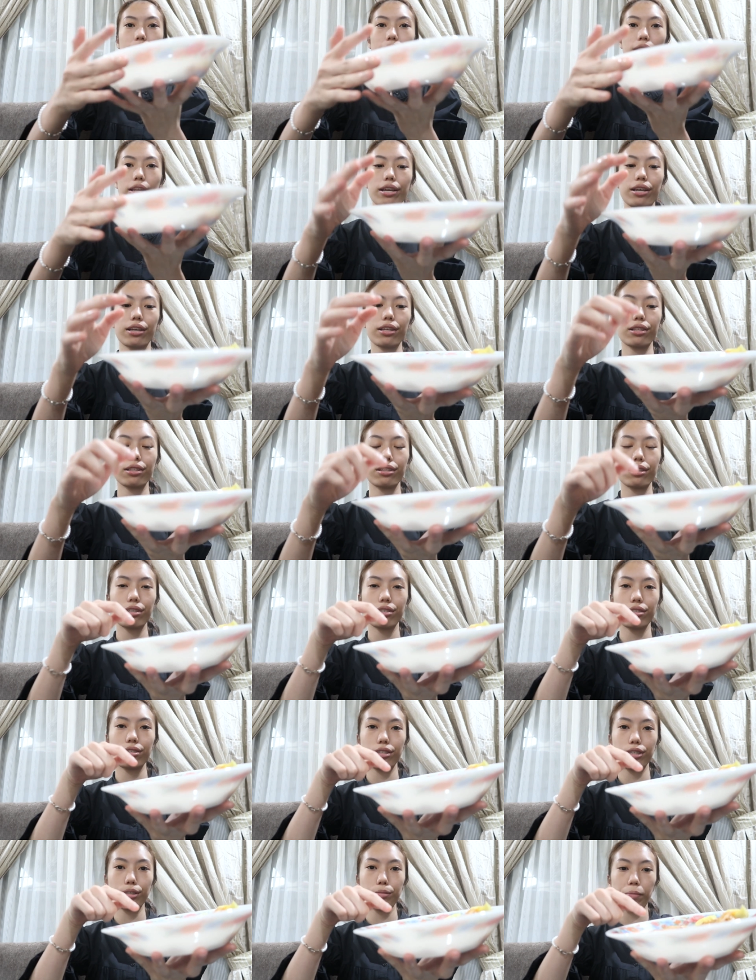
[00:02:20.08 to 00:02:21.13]
eating
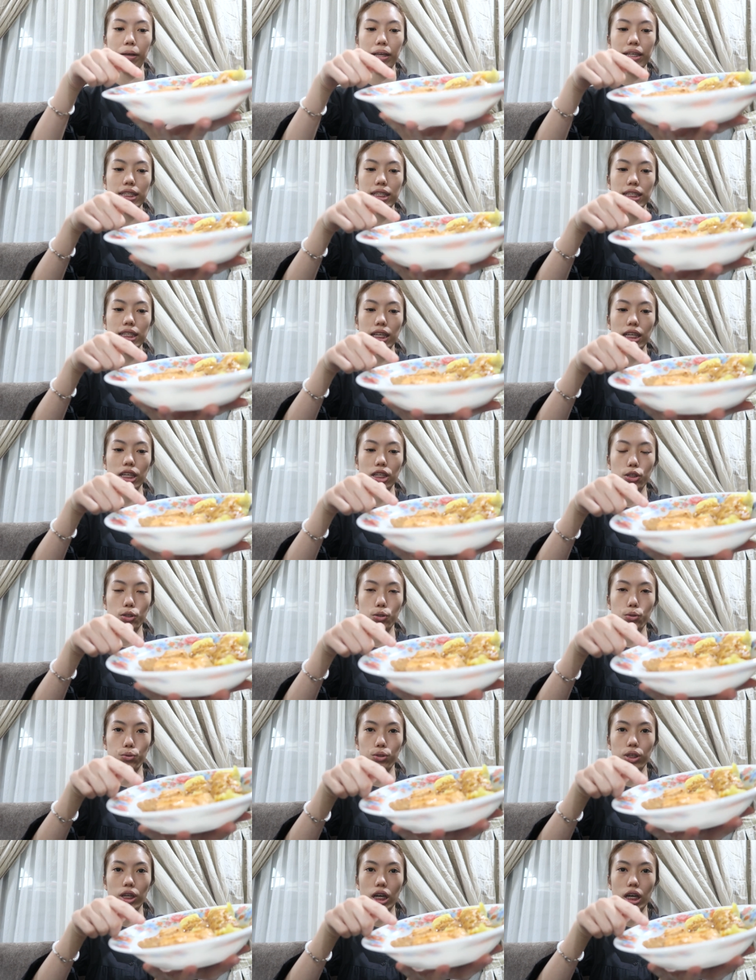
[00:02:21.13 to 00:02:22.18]
this spicy
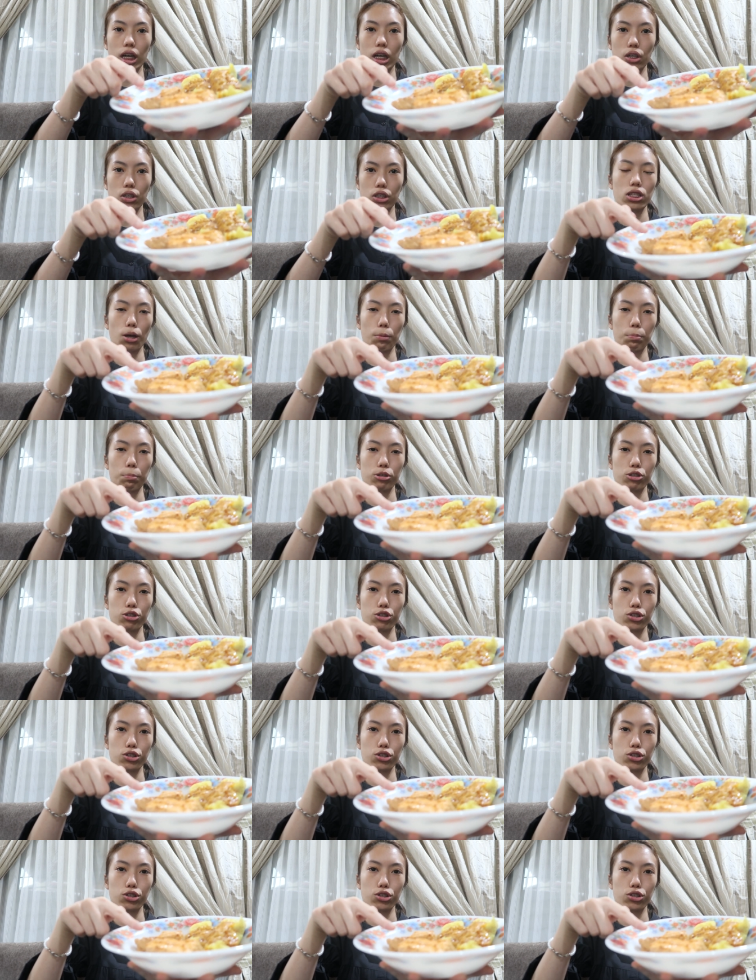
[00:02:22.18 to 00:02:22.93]
tuna on top of